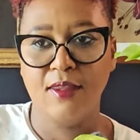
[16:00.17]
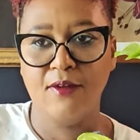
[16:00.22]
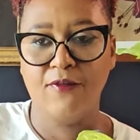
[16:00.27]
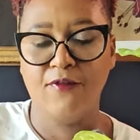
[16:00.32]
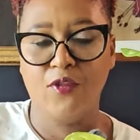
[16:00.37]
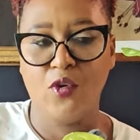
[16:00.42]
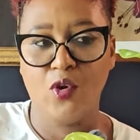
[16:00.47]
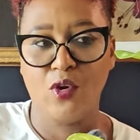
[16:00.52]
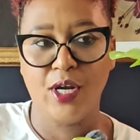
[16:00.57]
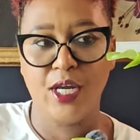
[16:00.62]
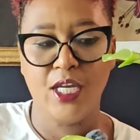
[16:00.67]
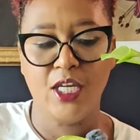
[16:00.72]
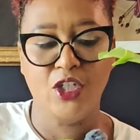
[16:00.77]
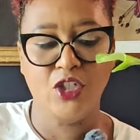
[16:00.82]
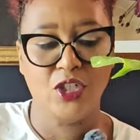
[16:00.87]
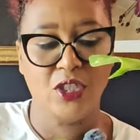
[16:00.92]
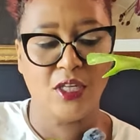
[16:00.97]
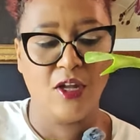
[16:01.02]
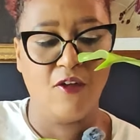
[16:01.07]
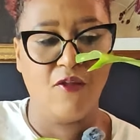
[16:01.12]
the 4-inch
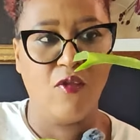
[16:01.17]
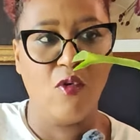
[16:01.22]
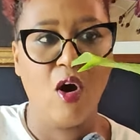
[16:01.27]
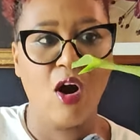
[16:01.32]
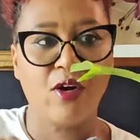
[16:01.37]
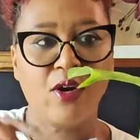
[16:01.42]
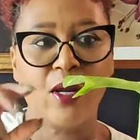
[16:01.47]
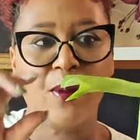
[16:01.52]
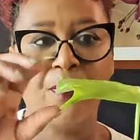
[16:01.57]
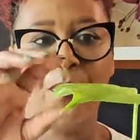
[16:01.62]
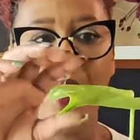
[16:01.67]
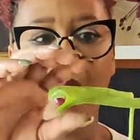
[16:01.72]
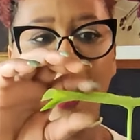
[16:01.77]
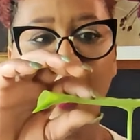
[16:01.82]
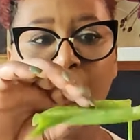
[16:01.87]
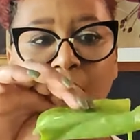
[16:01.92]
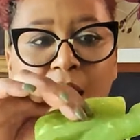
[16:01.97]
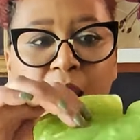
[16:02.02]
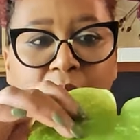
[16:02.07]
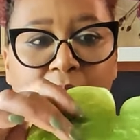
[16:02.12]
self-watering
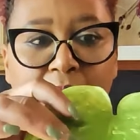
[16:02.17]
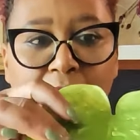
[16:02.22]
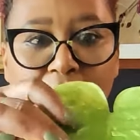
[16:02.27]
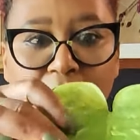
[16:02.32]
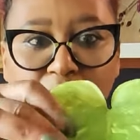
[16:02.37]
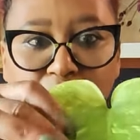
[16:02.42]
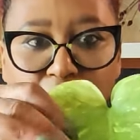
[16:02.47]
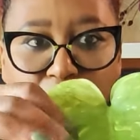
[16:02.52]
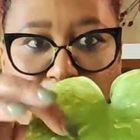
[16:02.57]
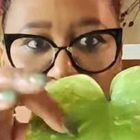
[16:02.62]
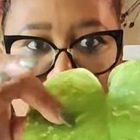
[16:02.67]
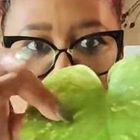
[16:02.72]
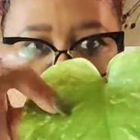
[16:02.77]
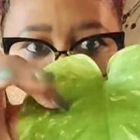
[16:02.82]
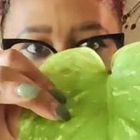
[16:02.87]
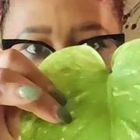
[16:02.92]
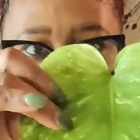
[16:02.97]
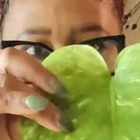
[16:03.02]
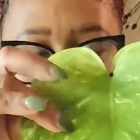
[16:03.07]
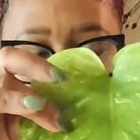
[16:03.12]
pot, and she put
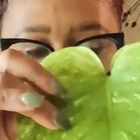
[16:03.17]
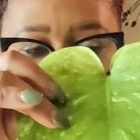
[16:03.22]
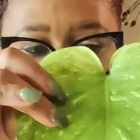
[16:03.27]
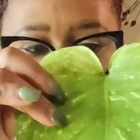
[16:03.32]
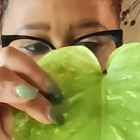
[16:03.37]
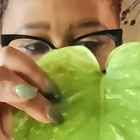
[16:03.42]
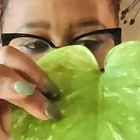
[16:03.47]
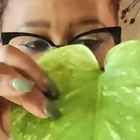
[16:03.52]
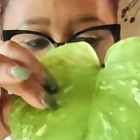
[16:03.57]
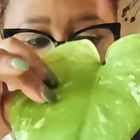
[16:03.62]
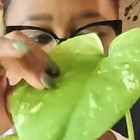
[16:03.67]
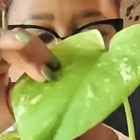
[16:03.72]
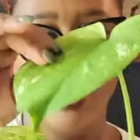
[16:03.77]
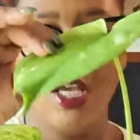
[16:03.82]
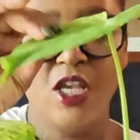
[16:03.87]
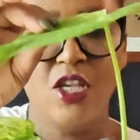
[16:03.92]
this one out.